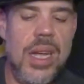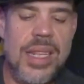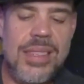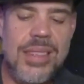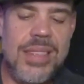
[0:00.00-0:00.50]

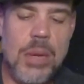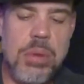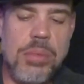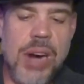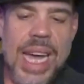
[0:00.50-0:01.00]
This is their
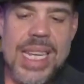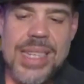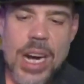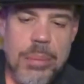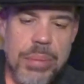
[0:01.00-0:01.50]

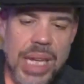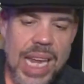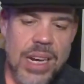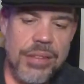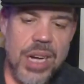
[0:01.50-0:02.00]
proprietary
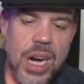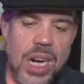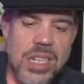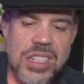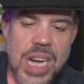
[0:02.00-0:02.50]
blend of
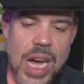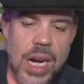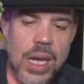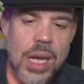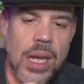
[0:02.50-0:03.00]
cardstock.
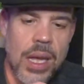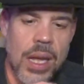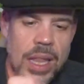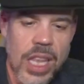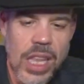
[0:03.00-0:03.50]

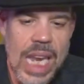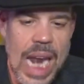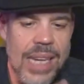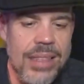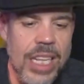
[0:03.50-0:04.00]
The
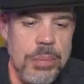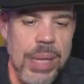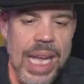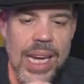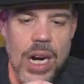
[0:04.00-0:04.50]
United States
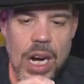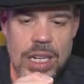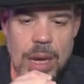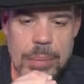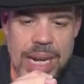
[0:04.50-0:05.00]
Playing Card
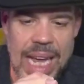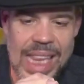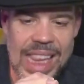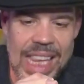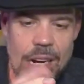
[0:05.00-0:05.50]
Company
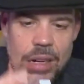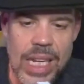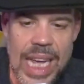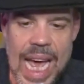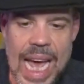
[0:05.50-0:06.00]

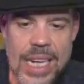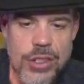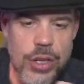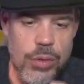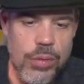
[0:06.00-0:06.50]
literally had
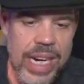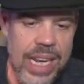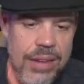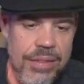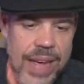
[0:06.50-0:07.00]
to
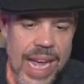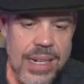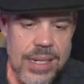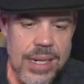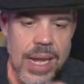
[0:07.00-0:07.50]
reinvent